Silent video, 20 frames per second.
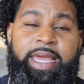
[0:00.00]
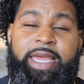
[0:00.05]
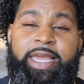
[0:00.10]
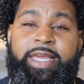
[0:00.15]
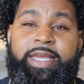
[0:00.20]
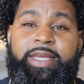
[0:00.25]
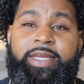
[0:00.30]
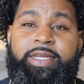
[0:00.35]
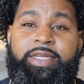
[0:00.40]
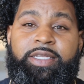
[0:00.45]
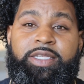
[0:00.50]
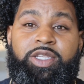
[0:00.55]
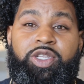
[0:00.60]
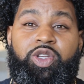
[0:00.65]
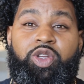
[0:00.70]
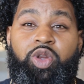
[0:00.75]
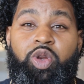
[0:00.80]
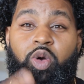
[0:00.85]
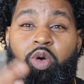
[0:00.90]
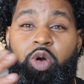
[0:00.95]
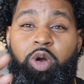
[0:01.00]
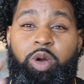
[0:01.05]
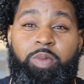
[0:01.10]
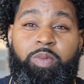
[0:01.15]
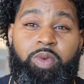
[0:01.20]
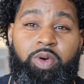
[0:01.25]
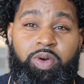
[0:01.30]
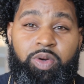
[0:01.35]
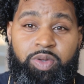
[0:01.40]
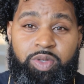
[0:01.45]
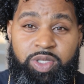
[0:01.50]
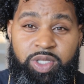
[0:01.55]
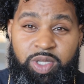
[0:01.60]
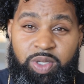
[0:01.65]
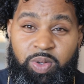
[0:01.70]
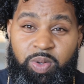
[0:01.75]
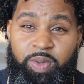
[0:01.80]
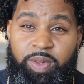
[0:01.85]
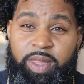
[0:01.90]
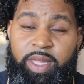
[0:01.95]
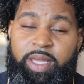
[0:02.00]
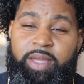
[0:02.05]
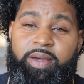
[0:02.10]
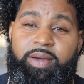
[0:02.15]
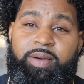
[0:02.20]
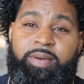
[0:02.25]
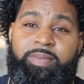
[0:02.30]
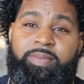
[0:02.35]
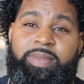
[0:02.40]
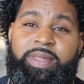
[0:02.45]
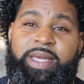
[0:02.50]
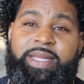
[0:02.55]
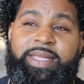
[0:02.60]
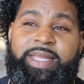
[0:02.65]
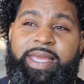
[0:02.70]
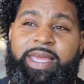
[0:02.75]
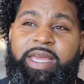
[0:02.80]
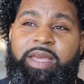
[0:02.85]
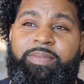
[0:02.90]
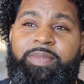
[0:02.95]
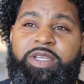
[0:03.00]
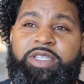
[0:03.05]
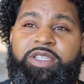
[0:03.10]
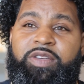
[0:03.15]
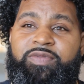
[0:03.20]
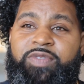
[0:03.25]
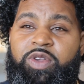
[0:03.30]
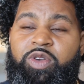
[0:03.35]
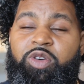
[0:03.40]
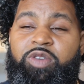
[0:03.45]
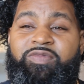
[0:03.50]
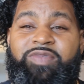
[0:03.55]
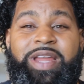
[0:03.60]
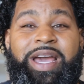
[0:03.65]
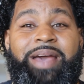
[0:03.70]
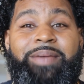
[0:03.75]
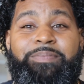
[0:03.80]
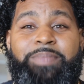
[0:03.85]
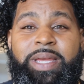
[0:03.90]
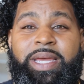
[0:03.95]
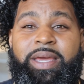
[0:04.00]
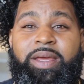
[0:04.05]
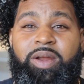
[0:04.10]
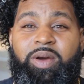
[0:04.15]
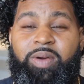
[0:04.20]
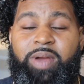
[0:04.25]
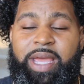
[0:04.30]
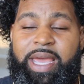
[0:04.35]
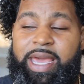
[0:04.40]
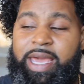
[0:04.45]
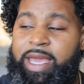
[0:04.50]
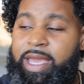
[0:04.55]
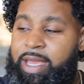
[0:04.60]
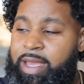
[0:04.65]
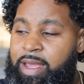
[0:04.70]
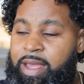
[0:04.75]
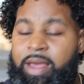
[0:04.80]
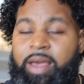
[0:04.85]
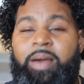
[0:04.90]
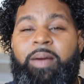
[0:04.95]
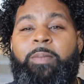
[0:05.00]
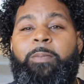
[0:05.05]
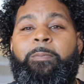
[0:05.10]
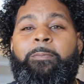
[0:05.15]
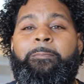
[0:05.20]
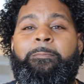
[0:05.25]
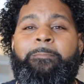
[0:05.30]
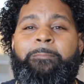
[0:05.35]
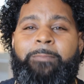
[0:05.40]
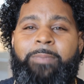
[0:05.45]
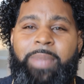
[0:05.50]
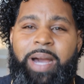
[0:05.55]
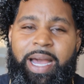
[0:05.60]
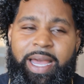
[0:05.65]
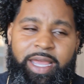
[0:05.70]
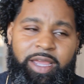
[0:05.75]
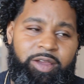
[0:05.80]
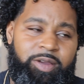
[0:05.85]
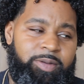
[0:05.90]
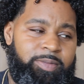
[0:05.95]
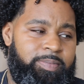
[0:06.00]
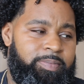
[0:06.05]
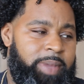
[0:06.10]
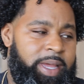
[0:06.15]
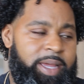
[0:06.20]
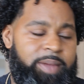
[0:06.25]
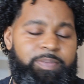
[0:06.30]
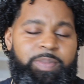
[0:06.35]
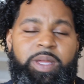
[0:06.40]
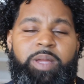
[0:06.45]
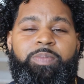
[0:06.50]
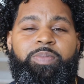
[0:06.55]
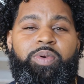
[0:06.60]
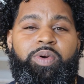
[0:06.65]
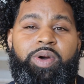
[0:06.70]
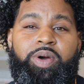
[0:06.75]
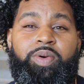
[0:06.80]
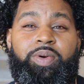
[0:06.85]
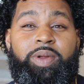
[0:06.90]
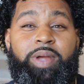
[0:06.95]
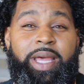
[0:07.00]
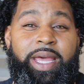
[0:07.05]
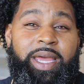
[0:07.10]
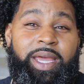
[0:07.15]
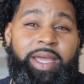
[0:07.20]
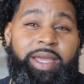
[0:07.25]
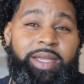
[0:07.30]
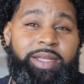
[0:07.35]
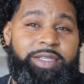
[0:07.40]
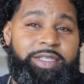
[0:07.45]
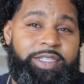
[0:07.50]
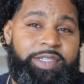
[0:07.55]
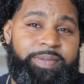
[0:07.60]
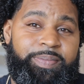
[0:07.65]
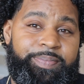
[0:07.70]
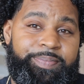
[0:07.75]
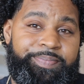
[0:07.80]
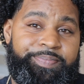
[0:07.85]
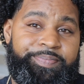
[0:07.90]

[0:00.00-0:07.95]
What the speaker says: is normal to them, that the image of you of not being okay might make people on edge.